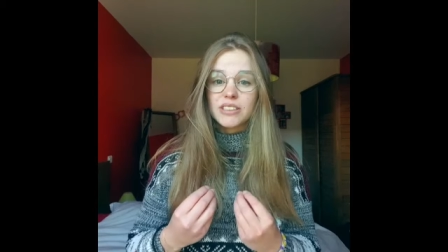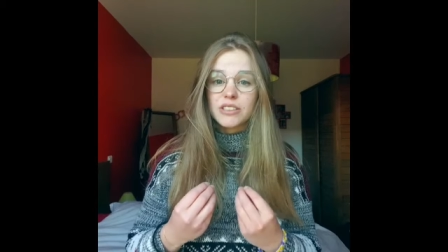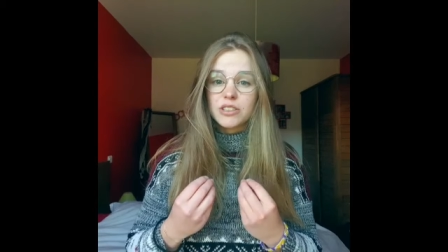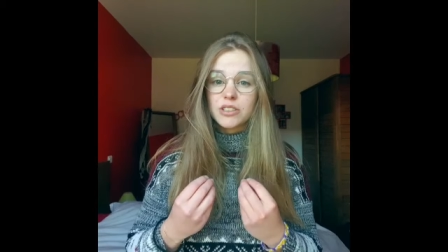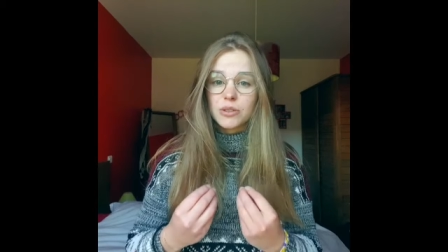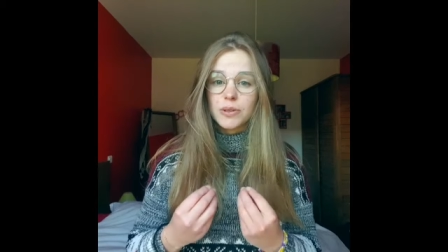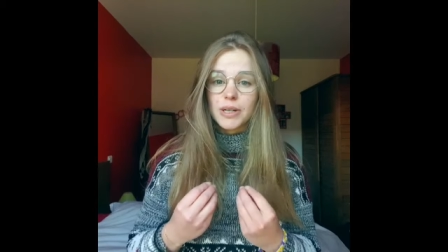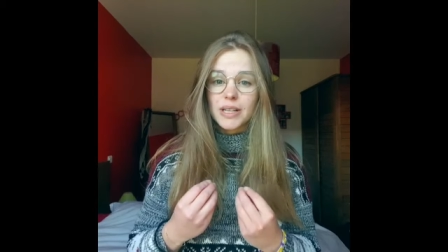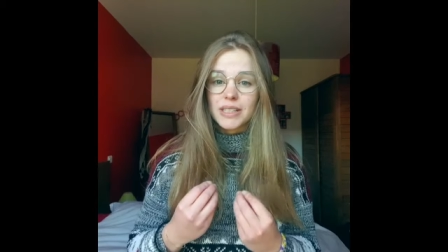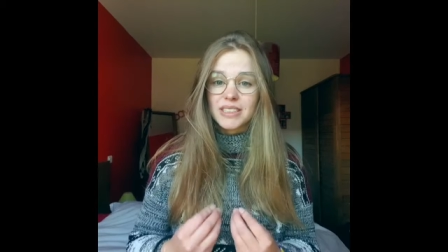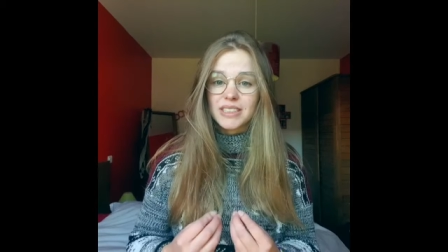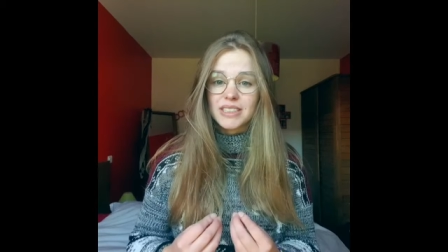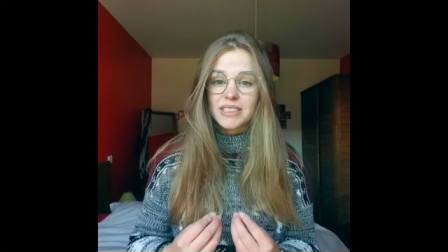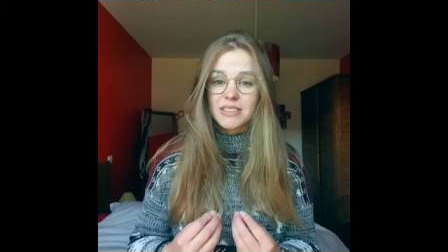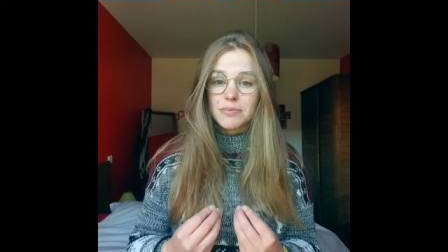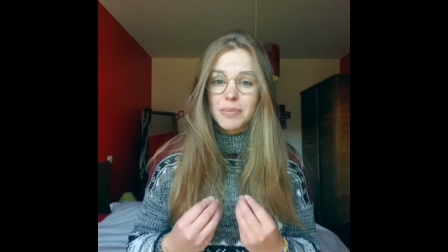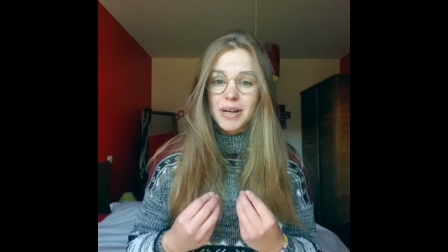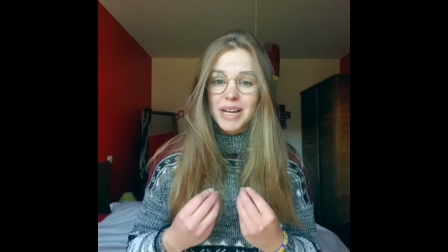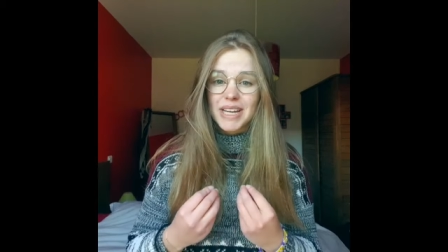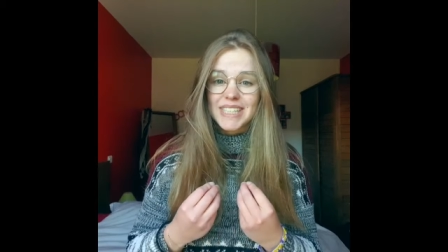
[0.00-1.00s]
surrounded
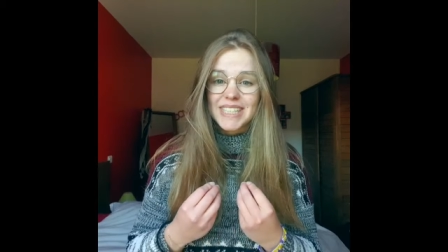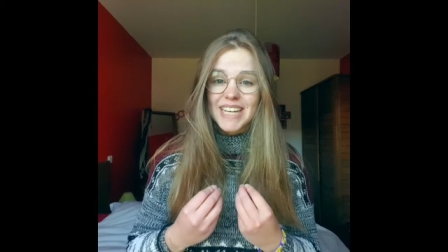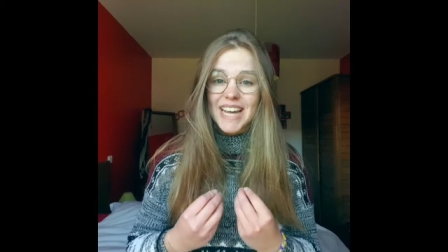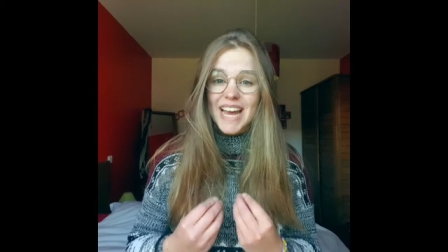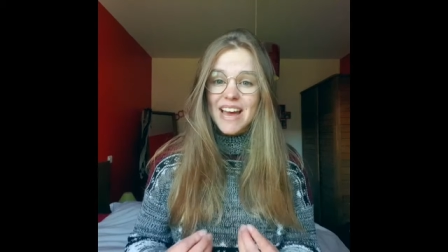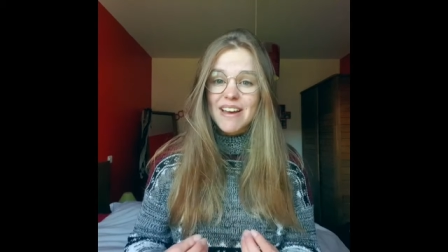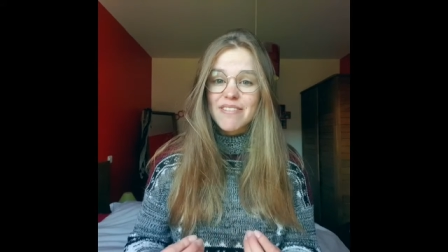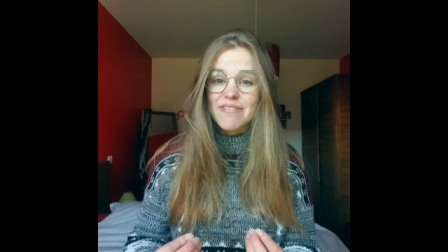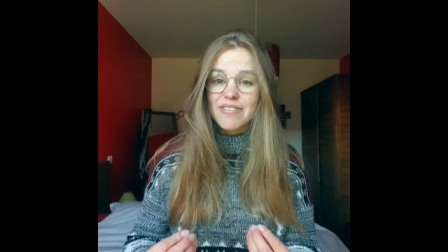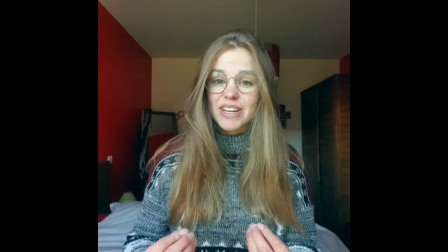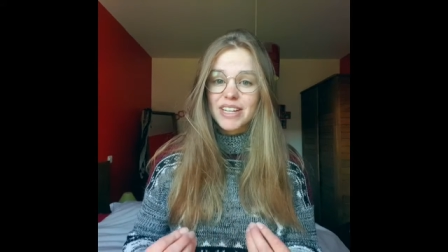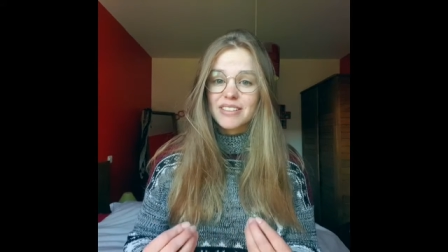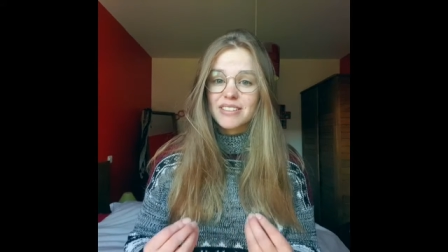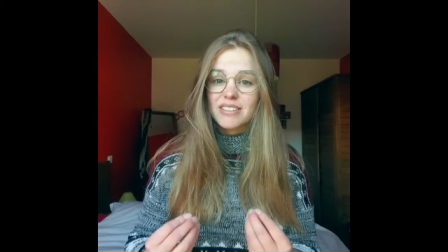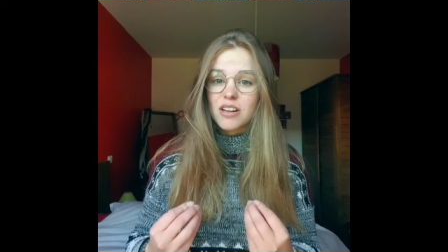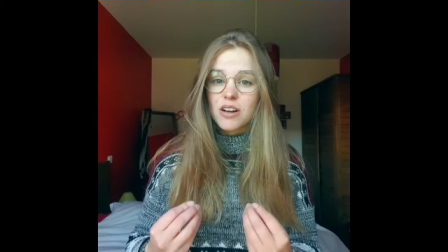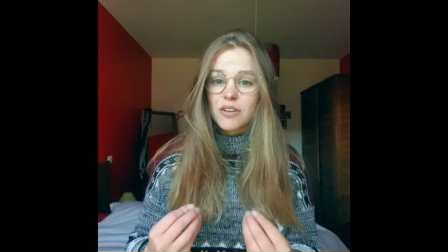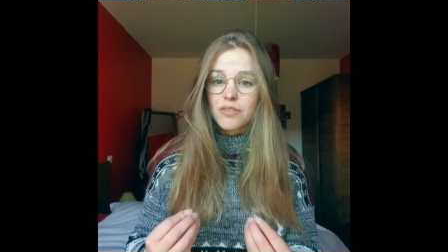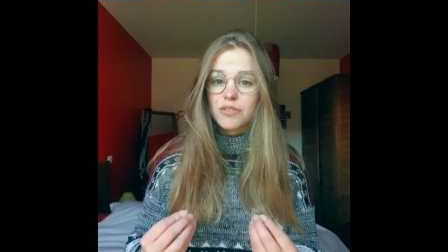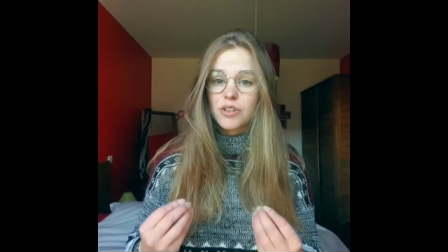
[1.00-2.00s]
by the effect
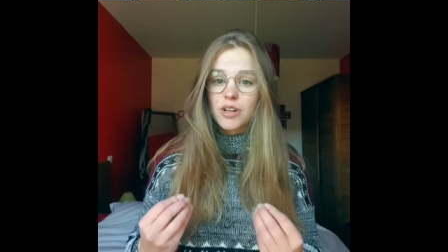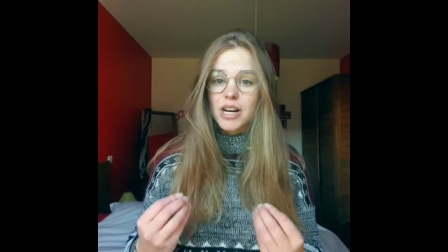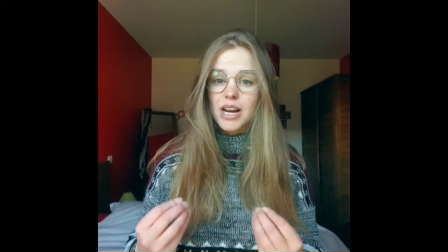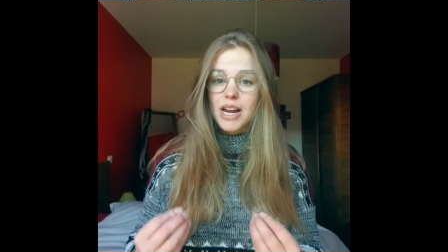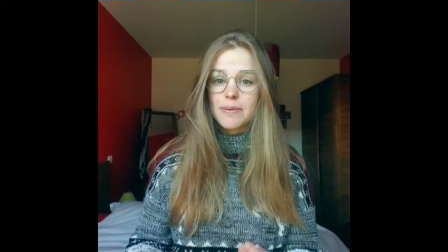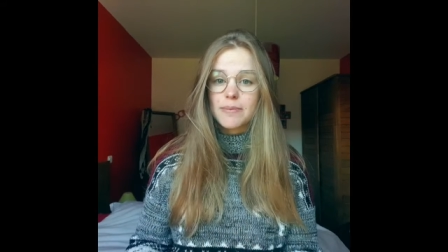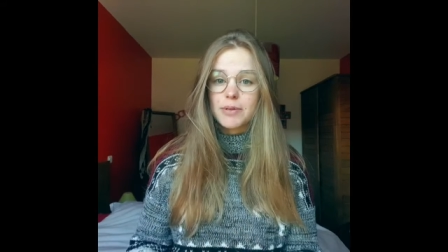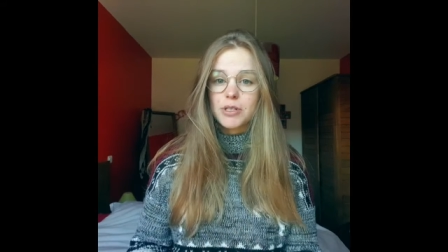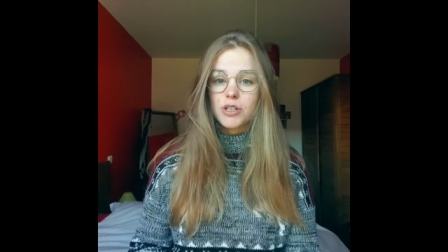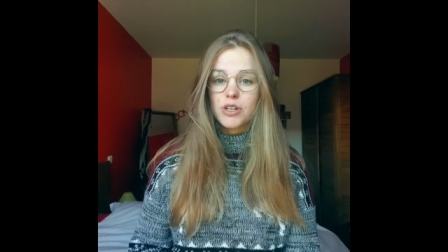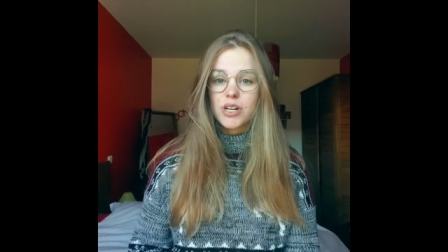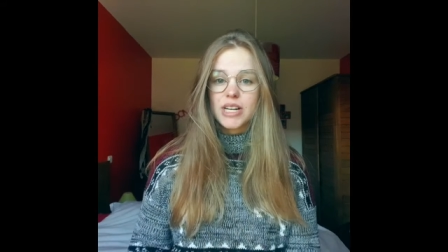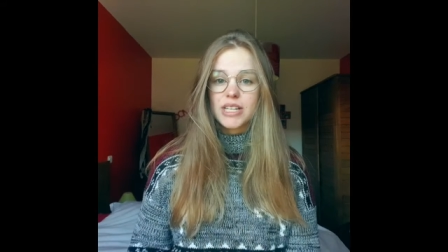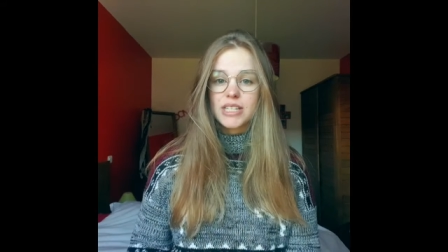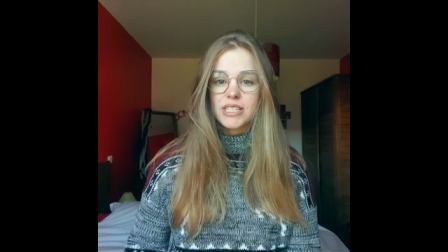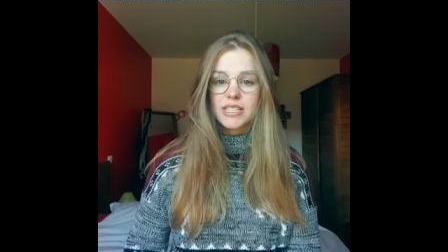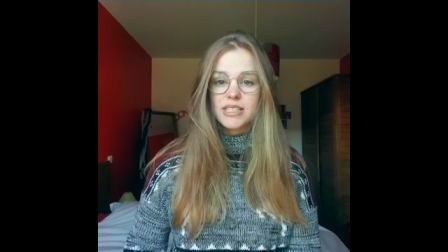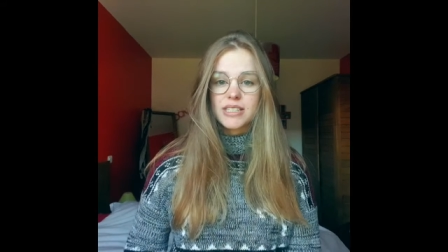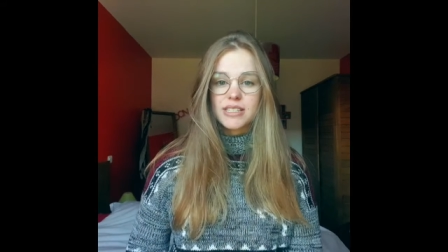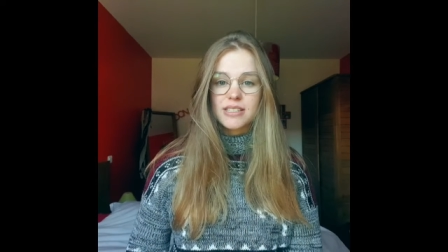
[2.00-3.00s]
of the climate
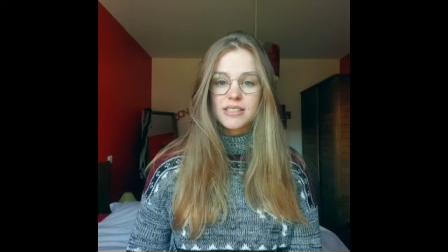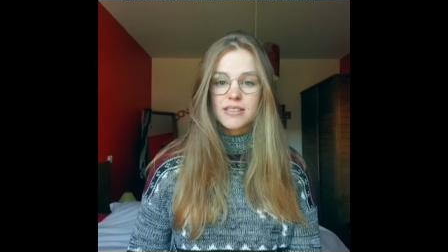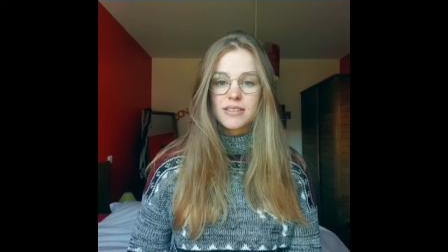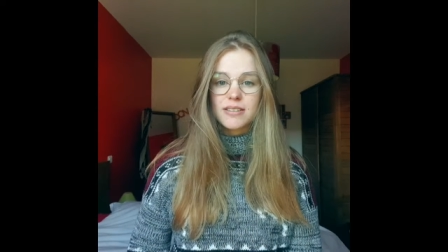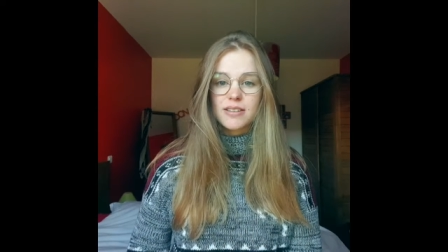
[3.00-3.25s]
crisis.